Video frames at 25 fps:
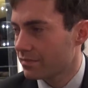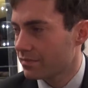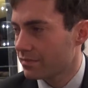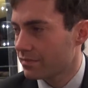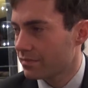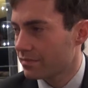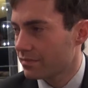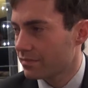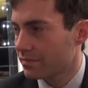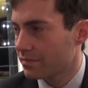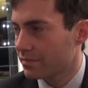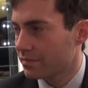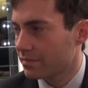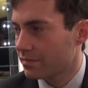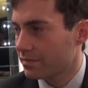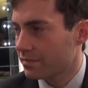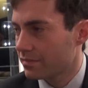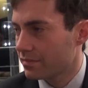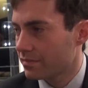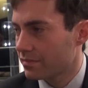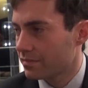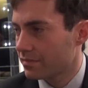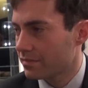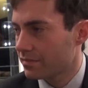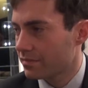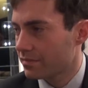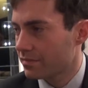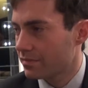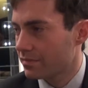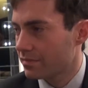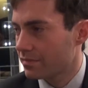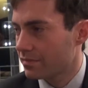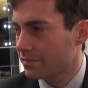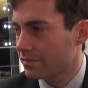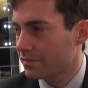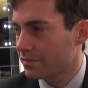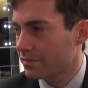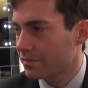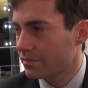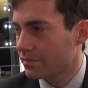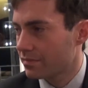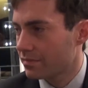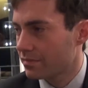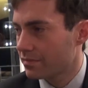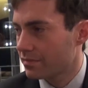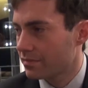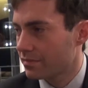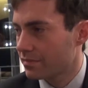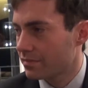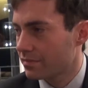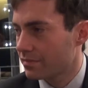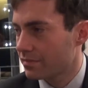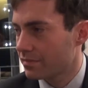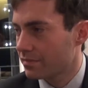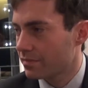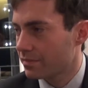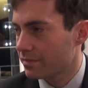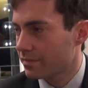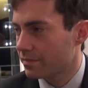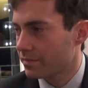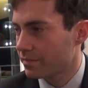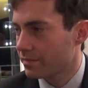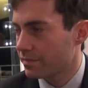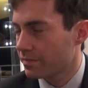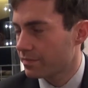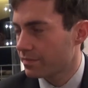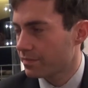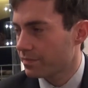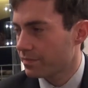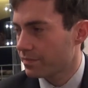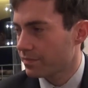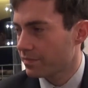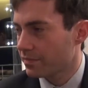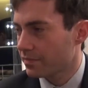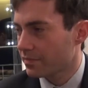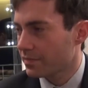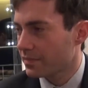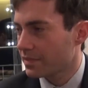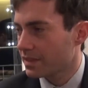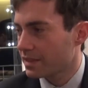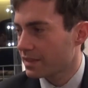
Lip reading: This person isn't speaking.